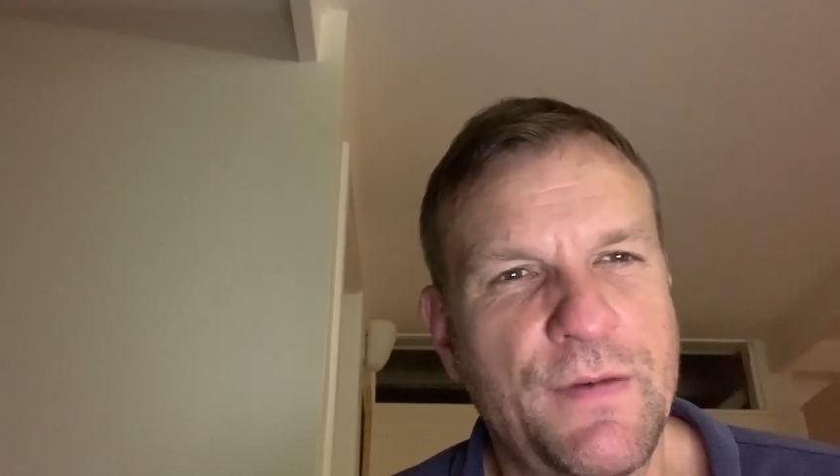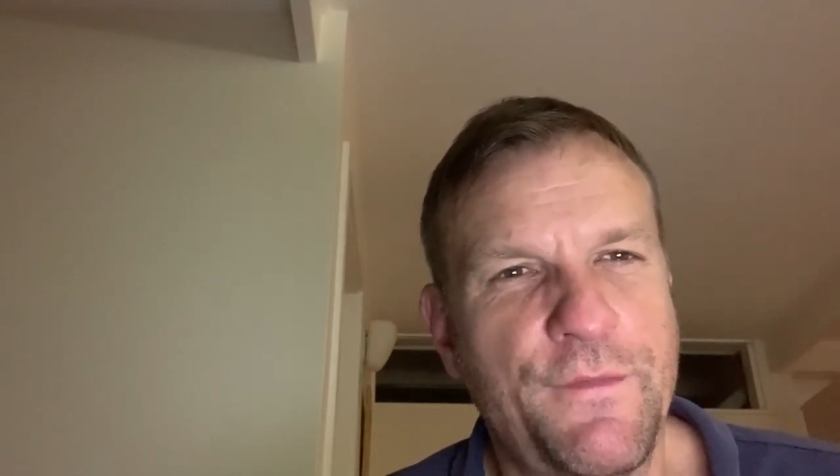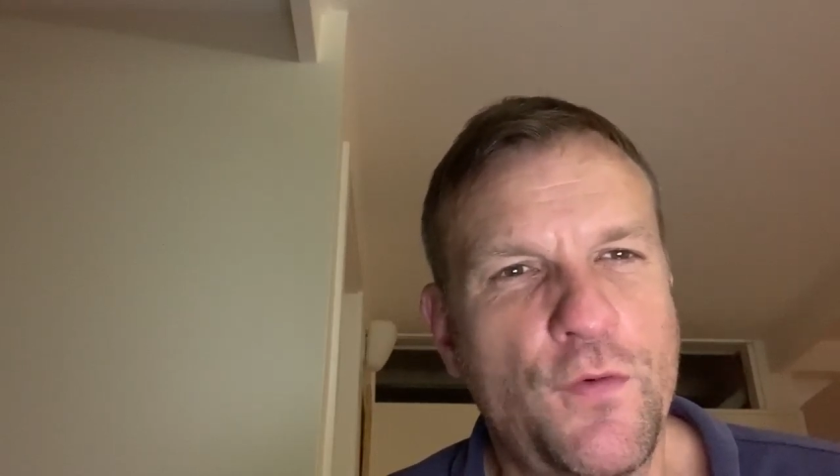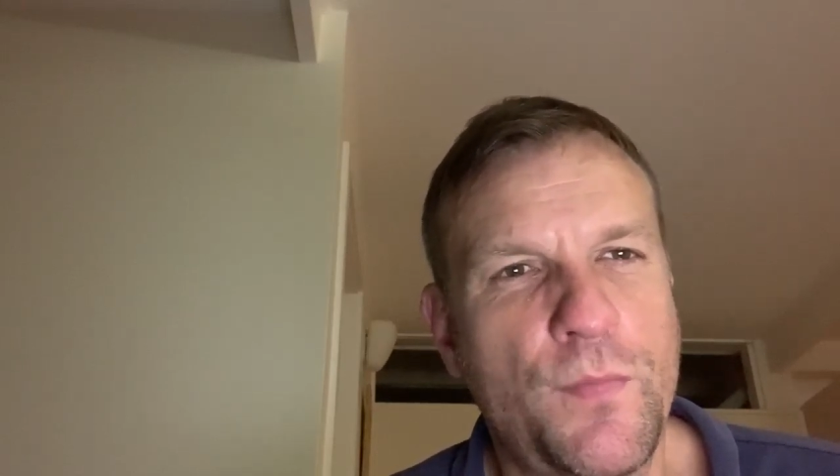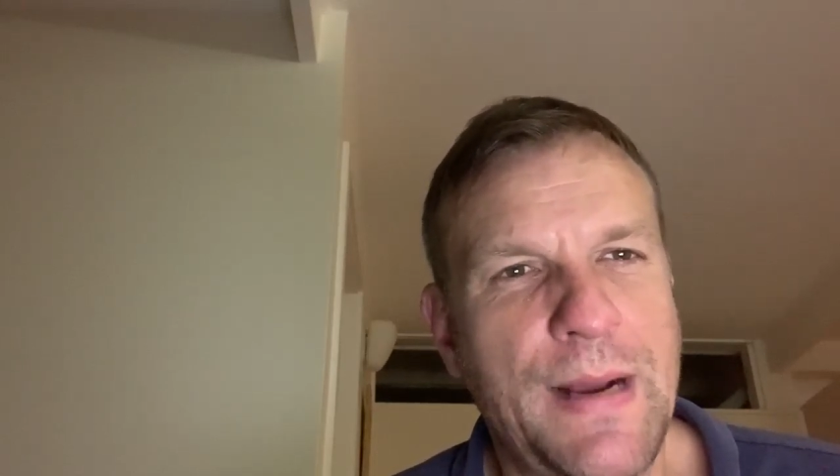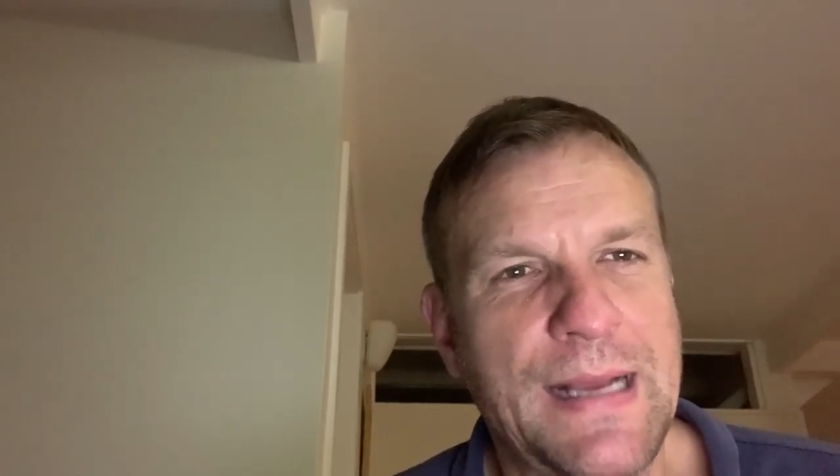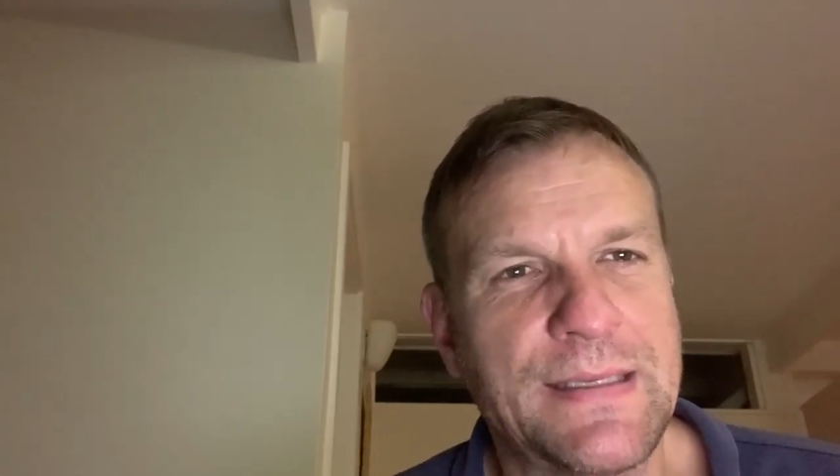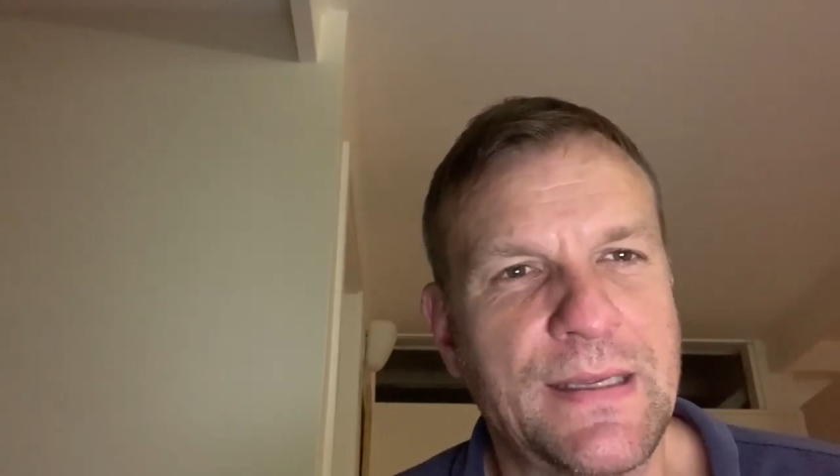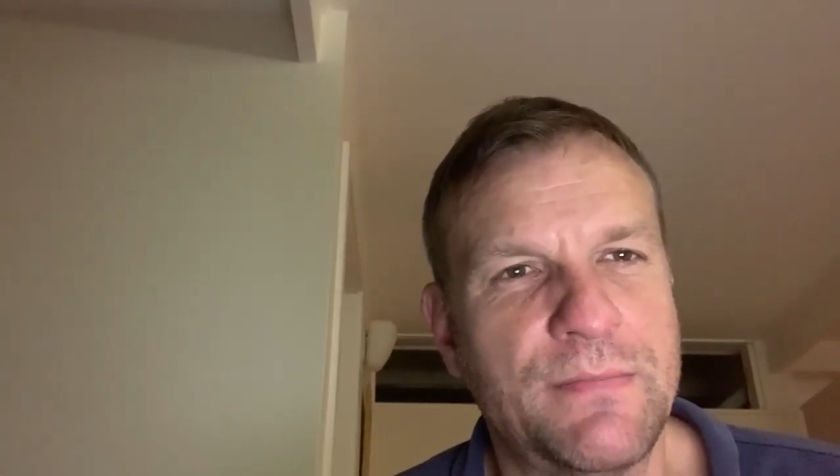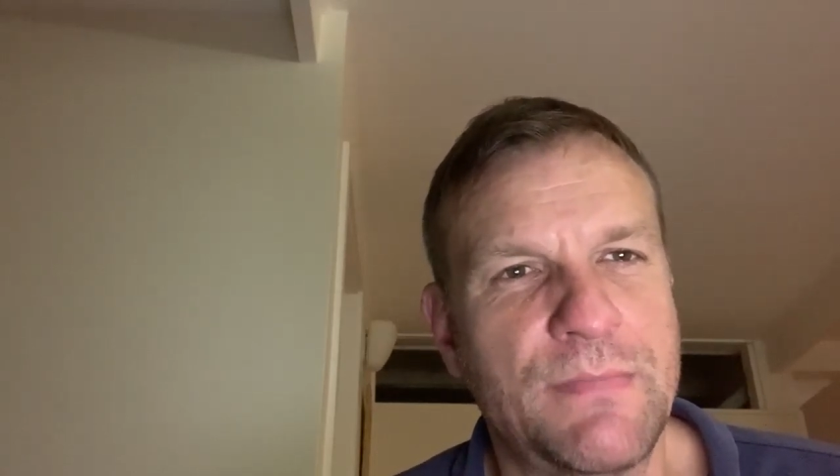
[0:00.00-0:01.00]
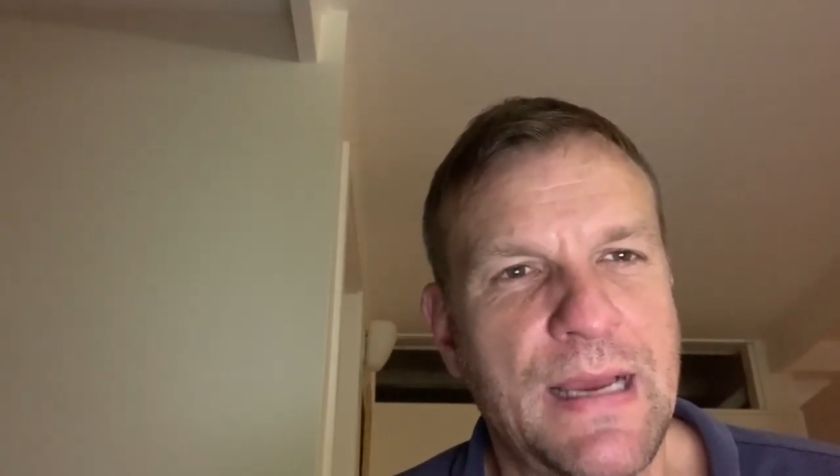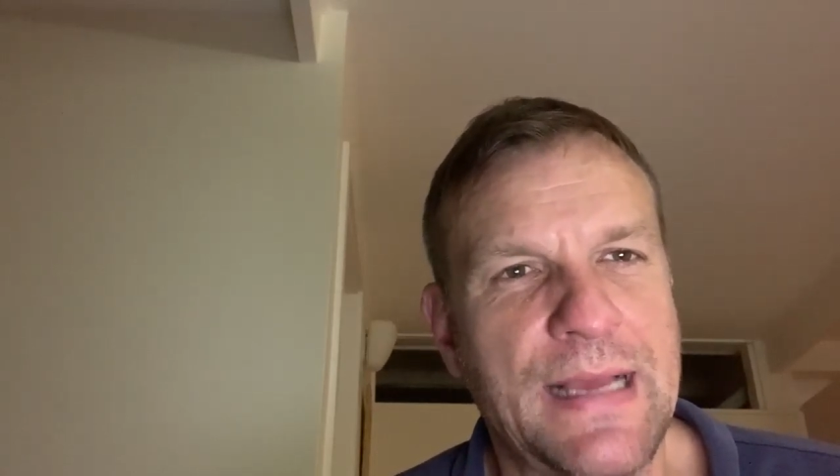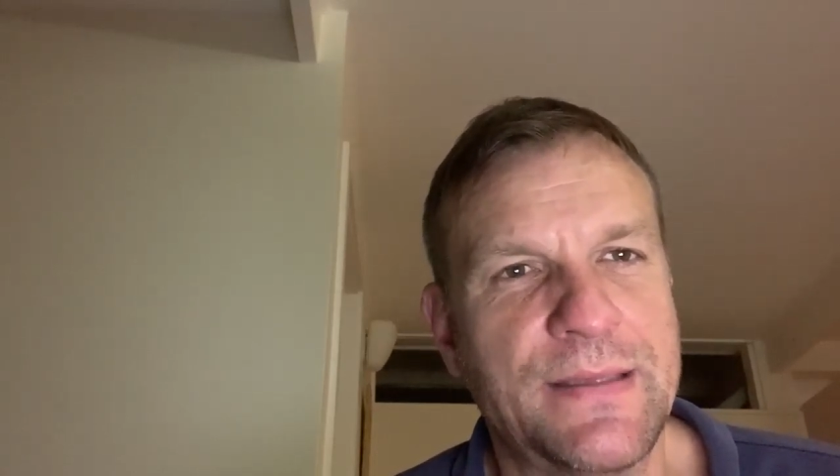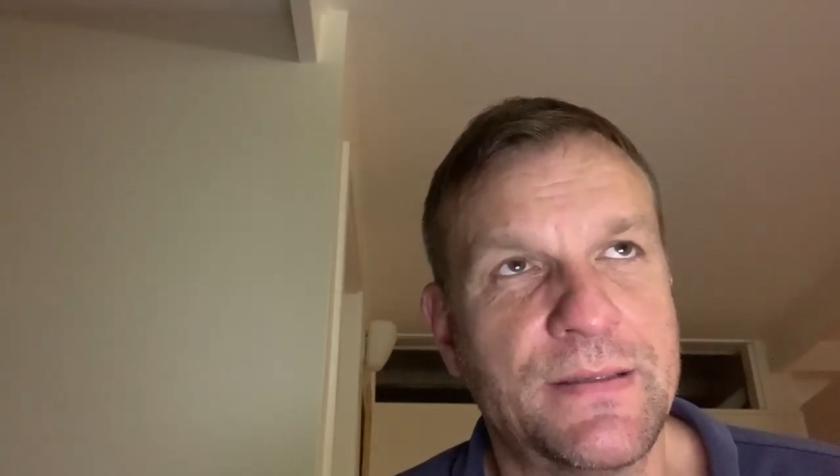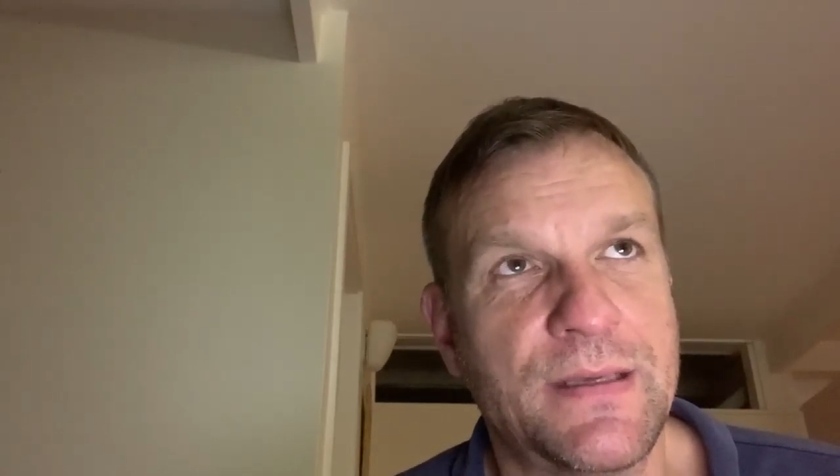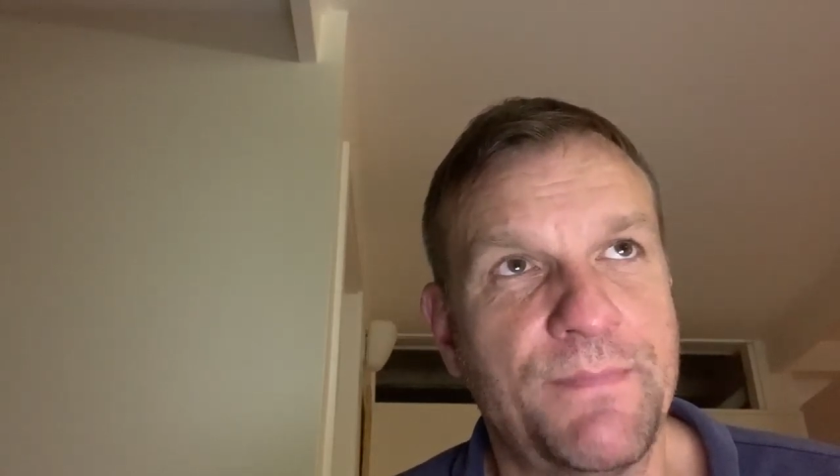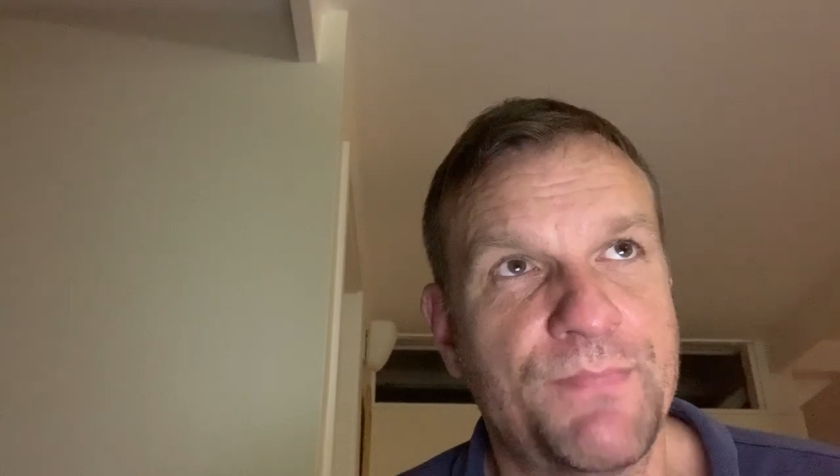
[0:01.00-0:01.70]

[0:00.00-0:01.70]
format and